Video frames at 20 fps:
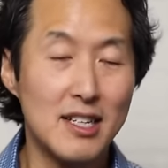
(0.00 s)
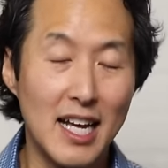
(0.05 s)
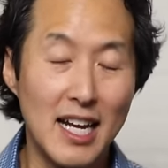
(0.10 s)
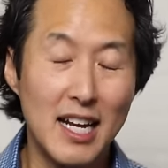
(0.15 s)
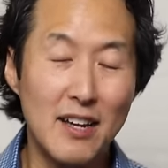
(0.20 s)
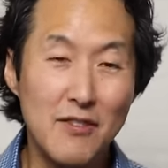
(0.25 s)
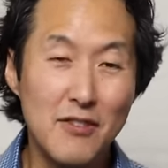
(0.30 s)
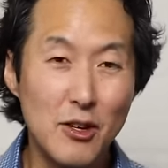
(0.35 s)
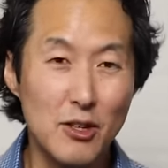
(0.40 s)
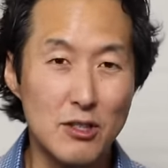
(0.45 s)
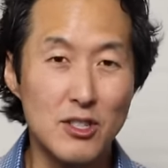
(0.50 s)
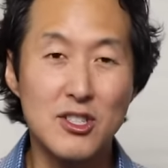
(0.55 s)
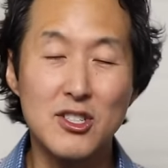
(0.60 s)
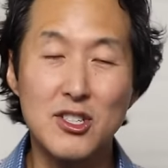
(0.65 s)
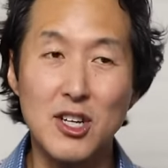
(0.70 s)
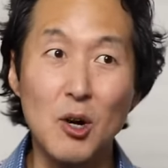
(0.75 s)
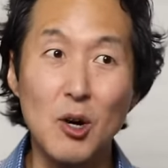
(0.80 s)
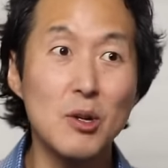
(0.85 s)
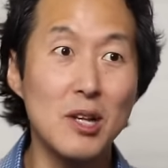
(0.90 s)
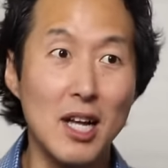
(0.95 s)
and if you're
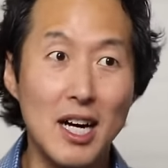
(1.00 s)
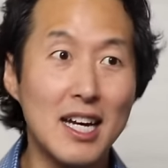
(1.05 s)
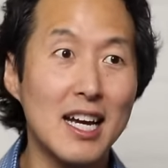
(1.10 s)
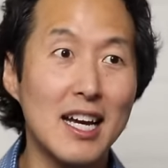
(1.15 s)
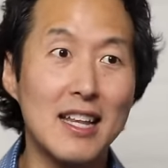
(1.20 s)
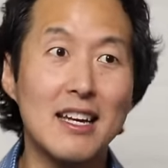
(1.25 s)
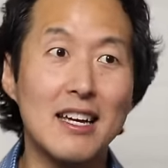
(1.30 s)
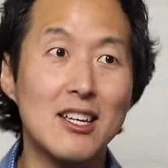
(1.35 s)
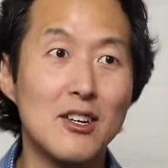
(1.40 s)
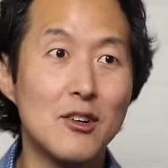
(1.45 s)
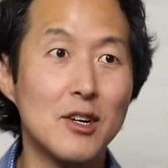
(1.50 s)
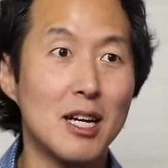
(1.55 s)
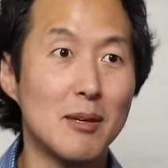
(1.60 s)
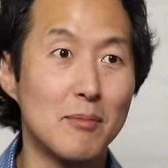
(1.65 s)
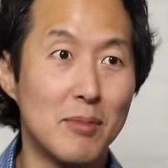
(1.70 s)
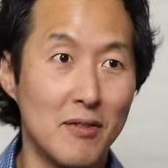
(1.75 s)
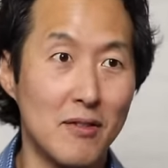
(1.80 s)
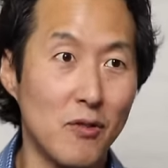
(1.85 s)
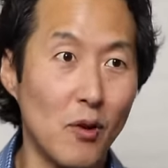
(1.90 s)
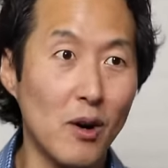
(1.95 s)
so lucky that you can
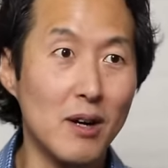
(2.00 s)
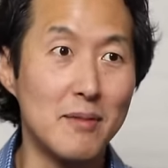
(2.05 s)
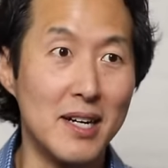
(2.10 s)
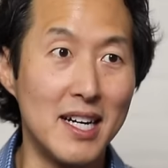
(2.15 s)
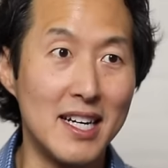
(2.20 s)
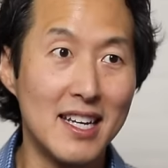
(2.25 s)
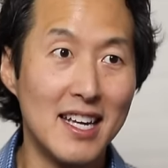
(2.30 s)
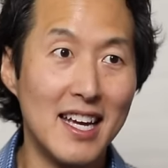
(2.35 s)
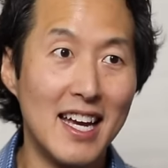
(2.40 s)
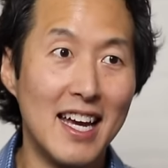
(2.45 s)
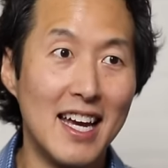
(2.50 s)
perform it,